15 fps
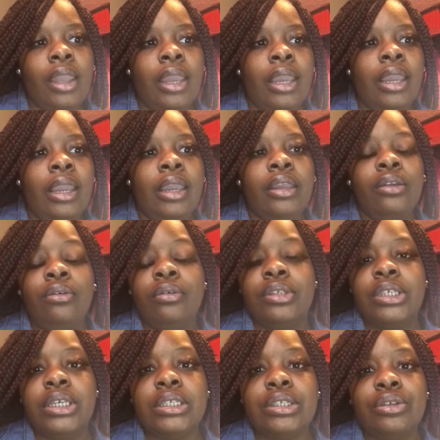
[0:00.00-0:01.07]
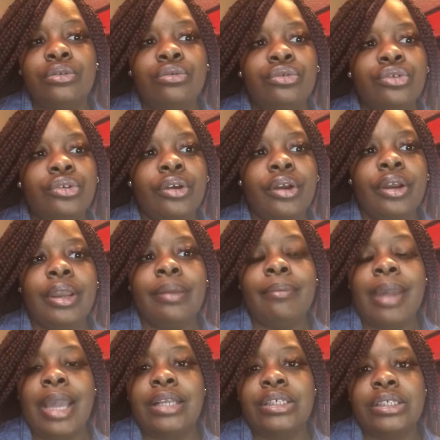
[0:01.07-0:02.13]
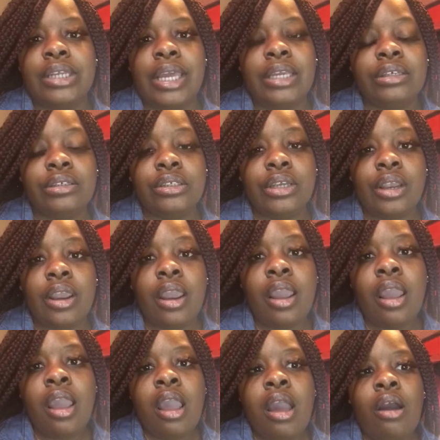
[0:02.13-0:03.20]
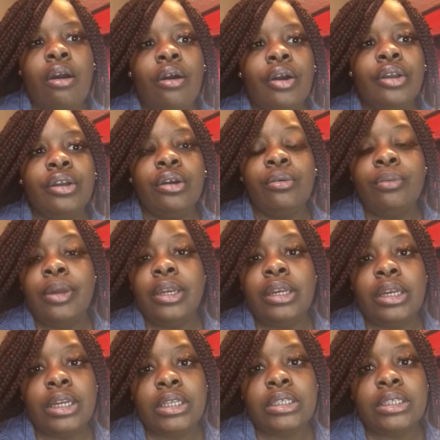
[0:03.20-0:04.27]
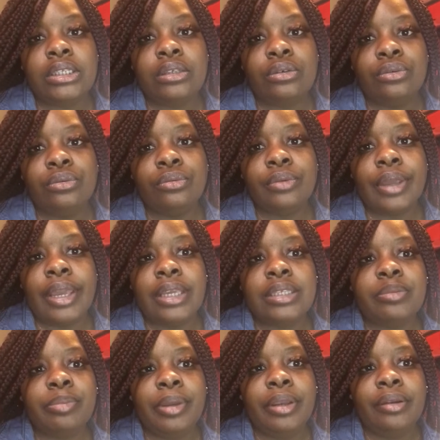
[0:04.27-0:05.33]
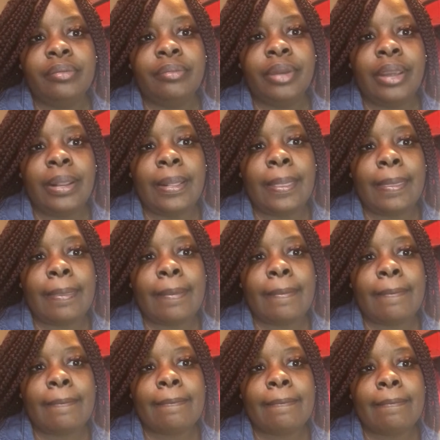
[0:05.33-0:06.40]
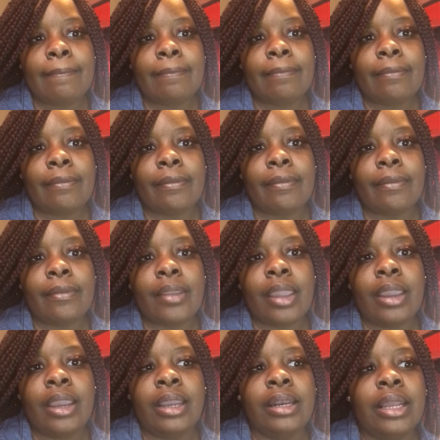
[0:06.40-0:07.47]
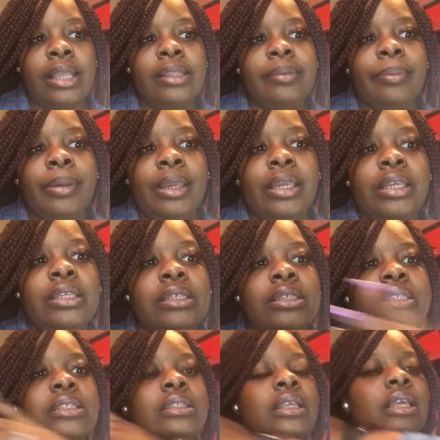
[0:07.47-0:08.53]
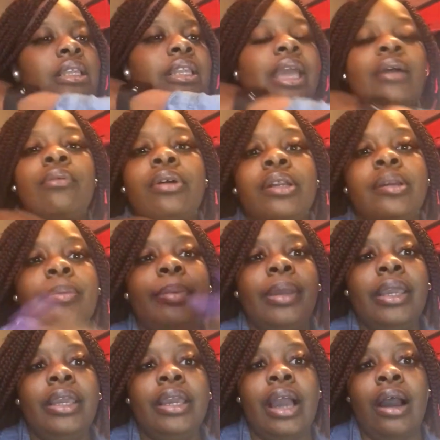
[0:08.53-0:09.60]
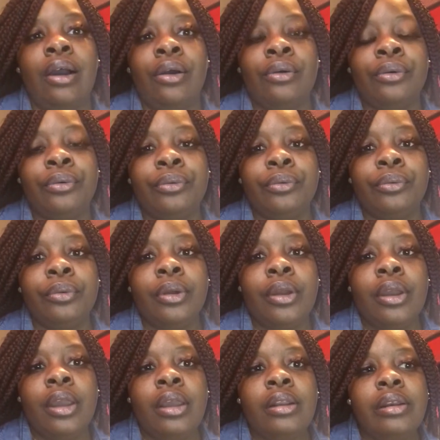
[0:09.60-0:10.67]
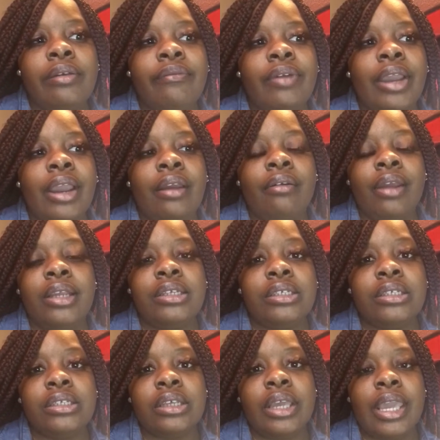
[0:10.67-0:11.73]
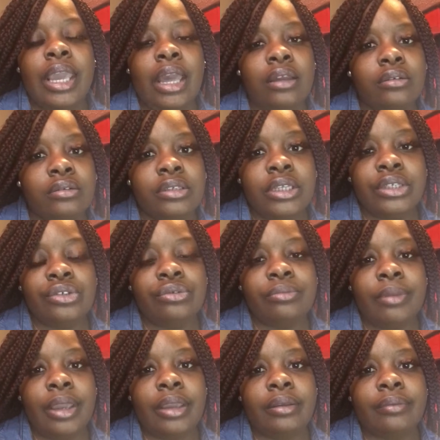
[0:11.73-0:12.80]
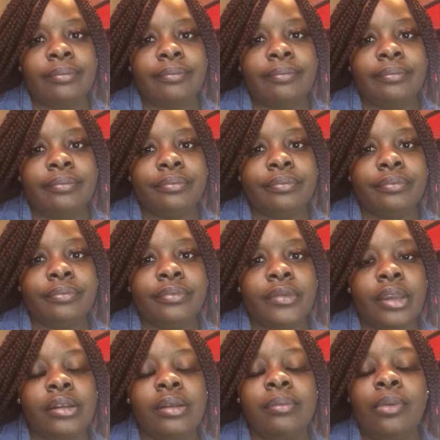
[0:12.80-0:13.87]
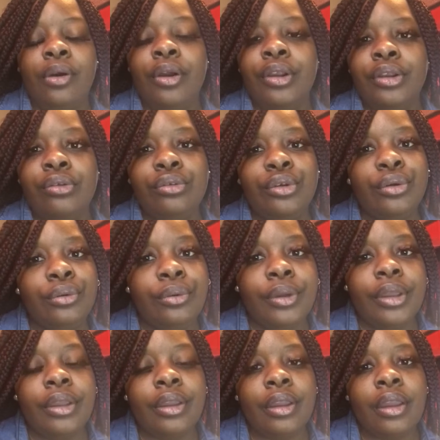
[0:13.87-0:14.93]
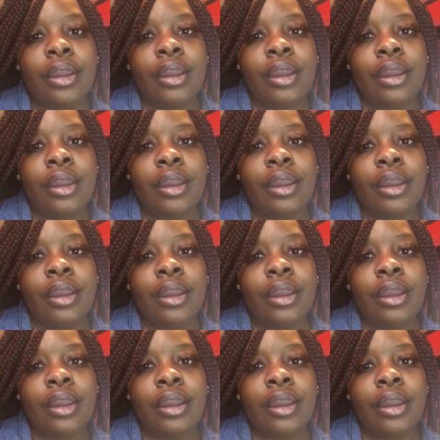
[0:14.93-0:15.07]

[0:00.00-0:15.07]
and you could just use your imagination or your willingness to experiment. And that would depend on the variations of candles that you make. The more you do it,